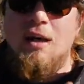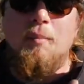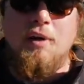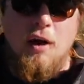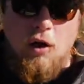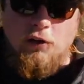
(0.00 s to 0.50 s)

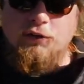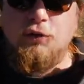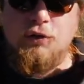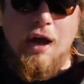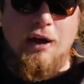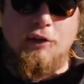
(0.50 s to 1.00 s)
but also
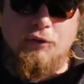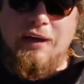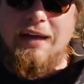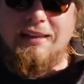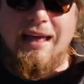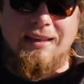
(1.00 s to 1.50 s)
not
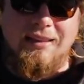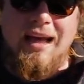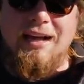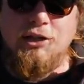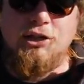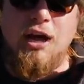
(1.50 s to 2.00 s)
create that
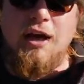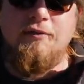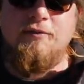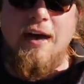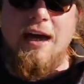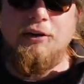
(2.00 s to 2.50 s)
line shy
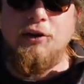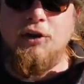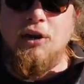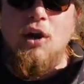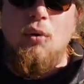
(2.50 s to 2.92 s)
factor